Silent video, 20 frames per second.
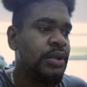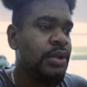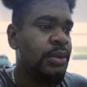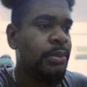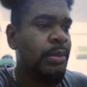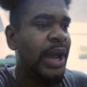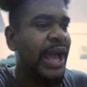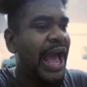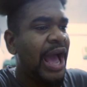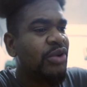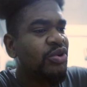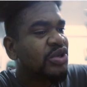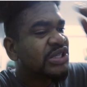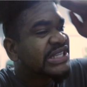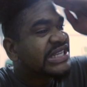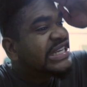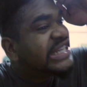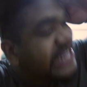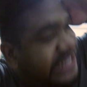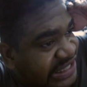But I
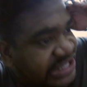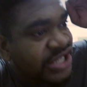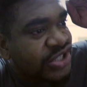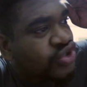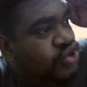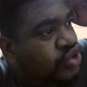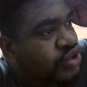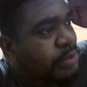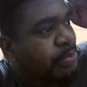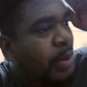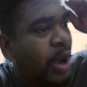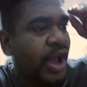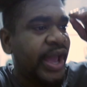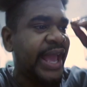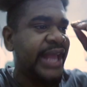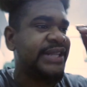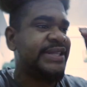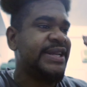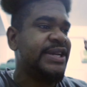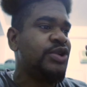just hit this,
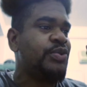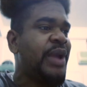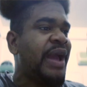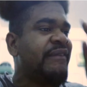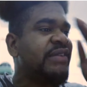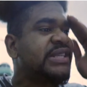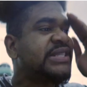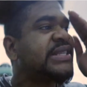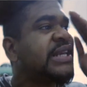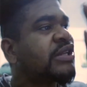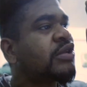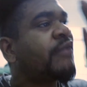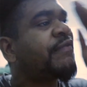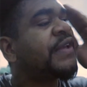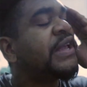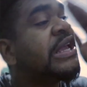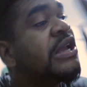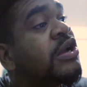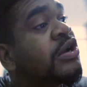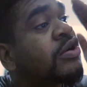boy. I tell you, we have a set of
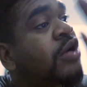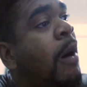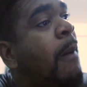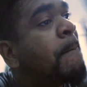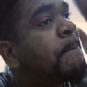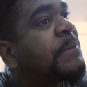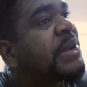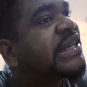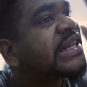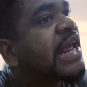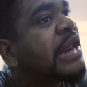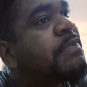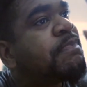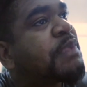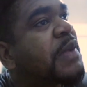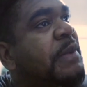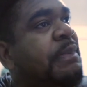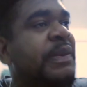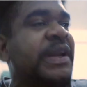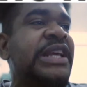incompetent
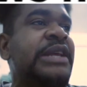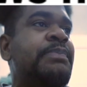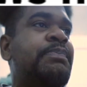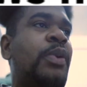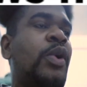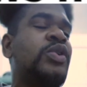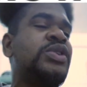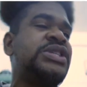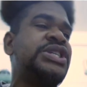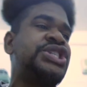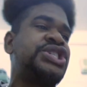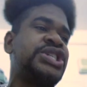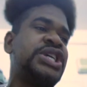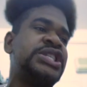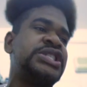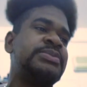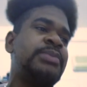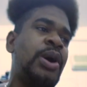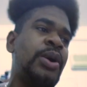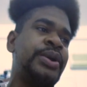people in
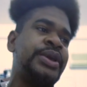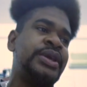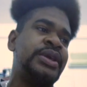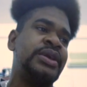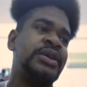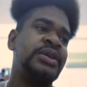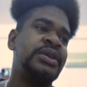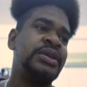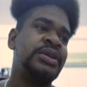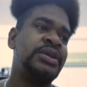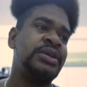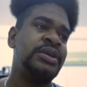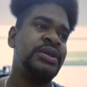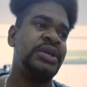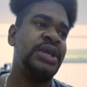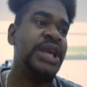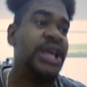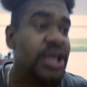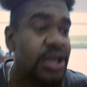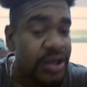positions, boy.
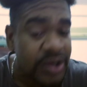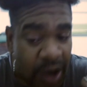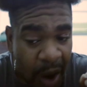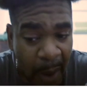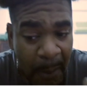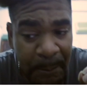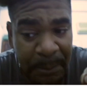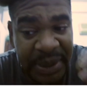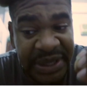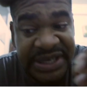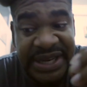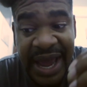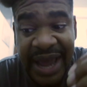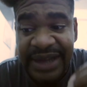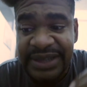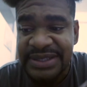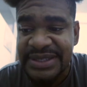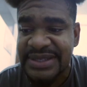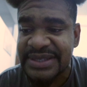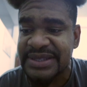
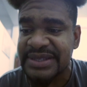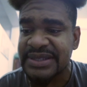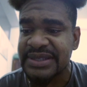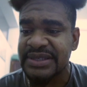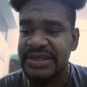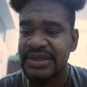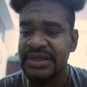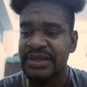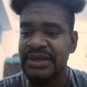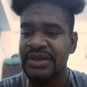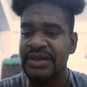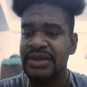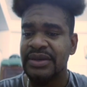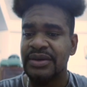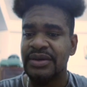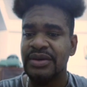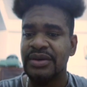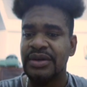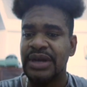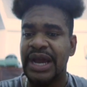Incompetence.
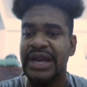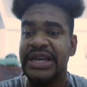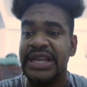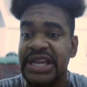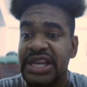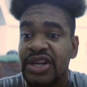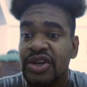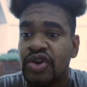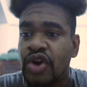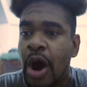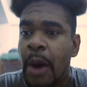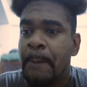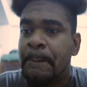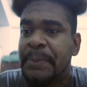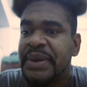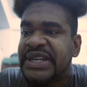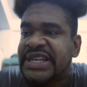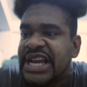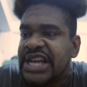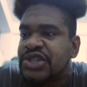And
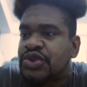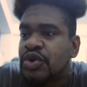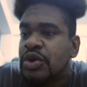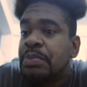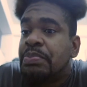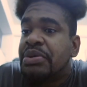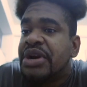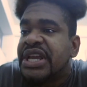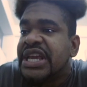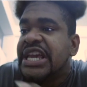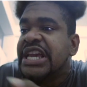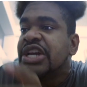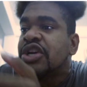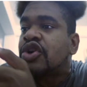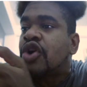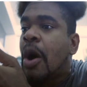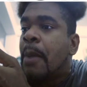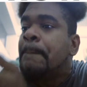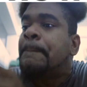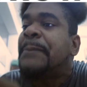incompetence will bring
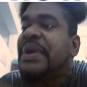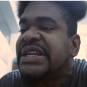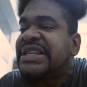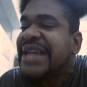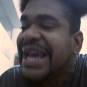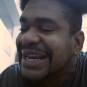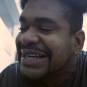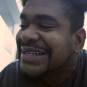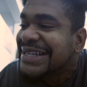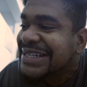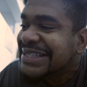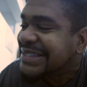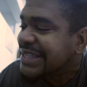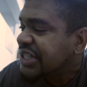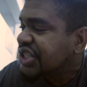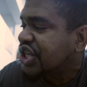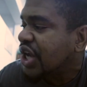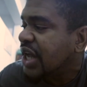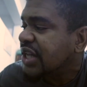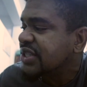incompetent
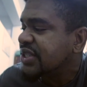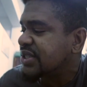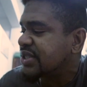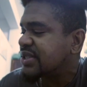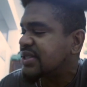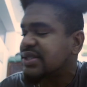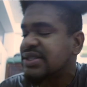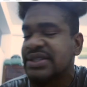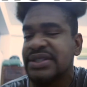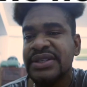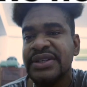decisions.